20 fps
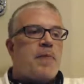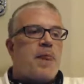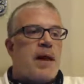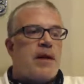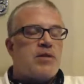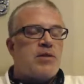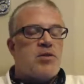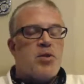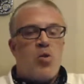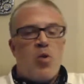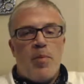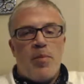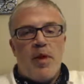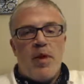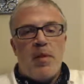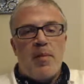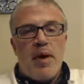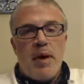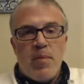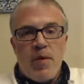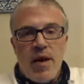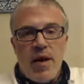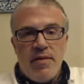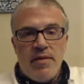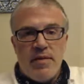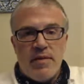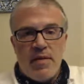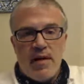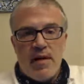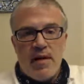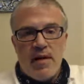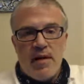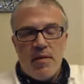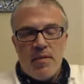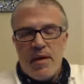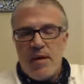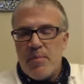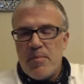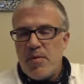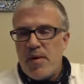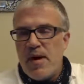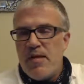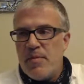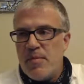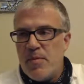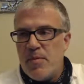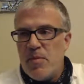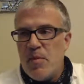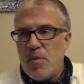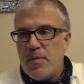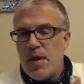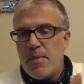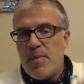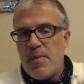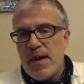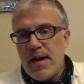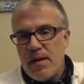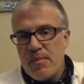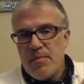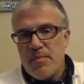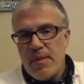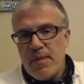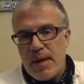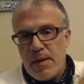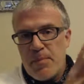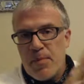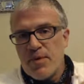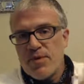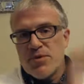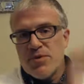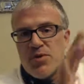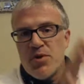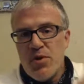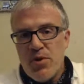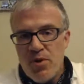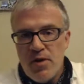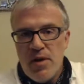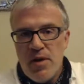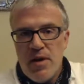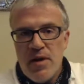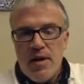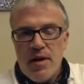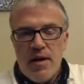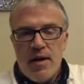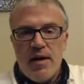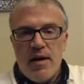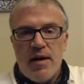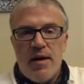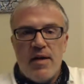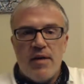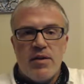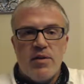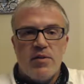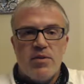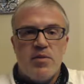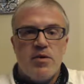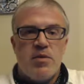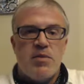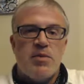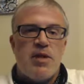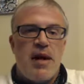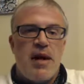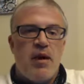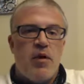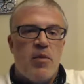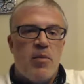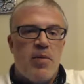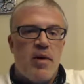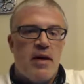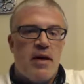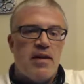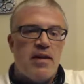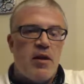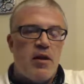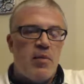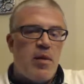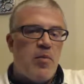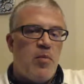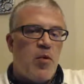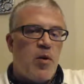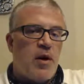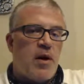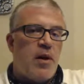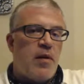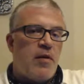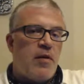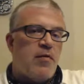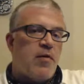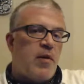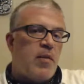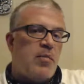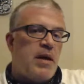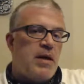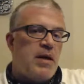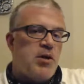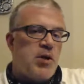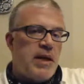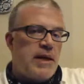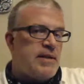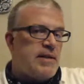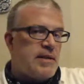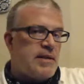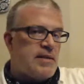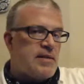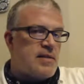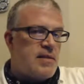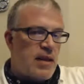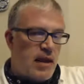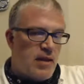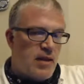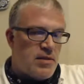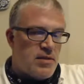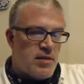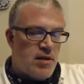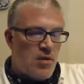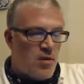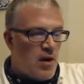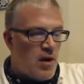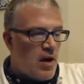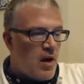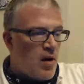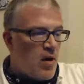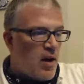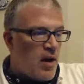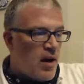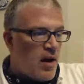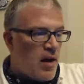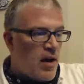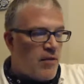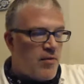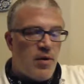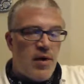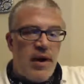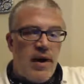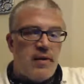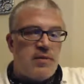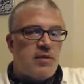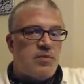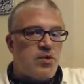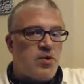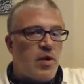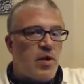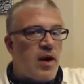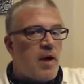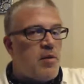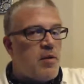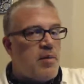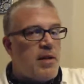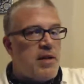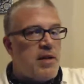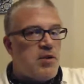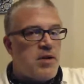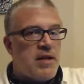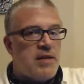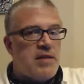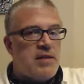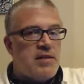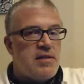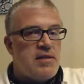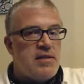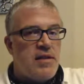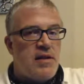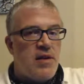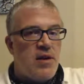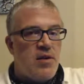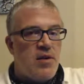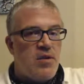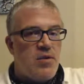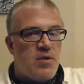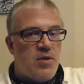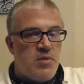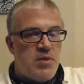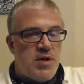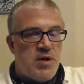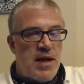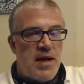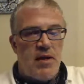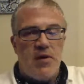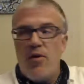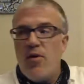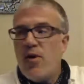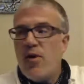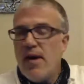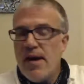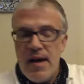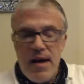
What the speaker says: And so it won't be on my it won't be on my personal YouTube channel, but it'll be more coming from PJTC. So If you're not subscribed to the PJTC YouTube channel,